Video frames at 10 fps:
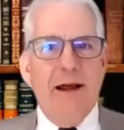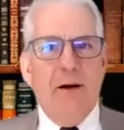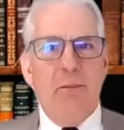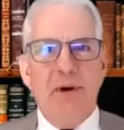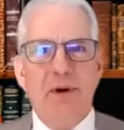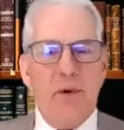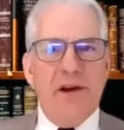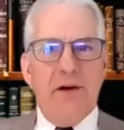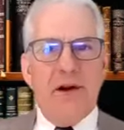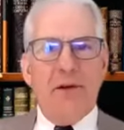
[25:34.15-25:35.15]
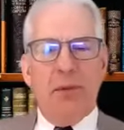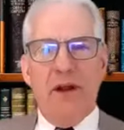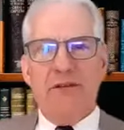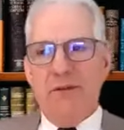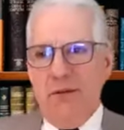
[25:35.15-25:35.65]
Now, but we hear in
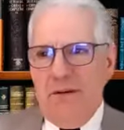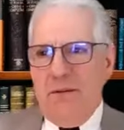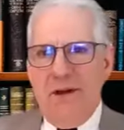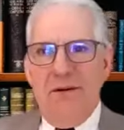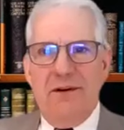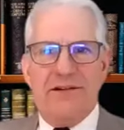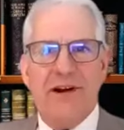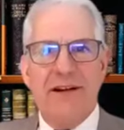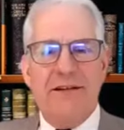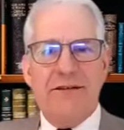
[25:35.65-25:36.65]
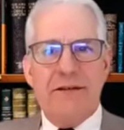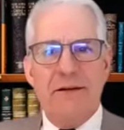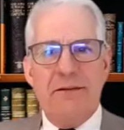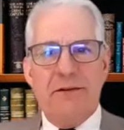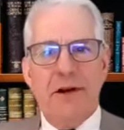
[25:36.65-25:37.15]
other places, well, don't
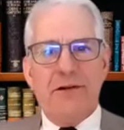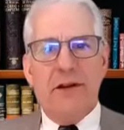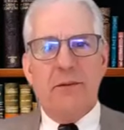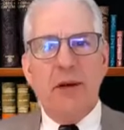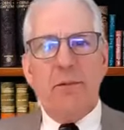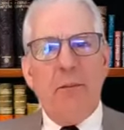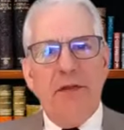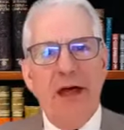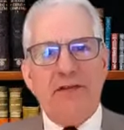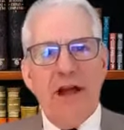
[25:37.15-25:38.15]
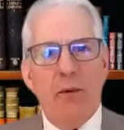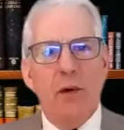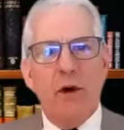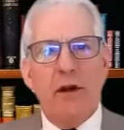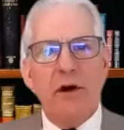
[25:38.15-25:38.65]
judge other people, but that's
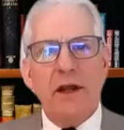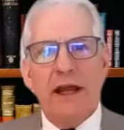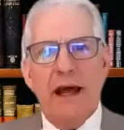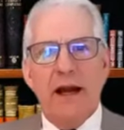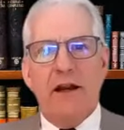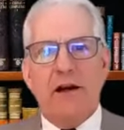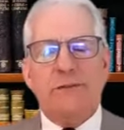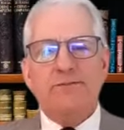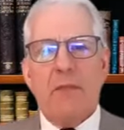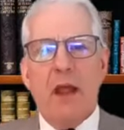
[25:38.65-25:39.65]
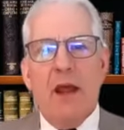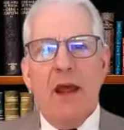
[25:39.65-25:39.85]
not what we're looking at here.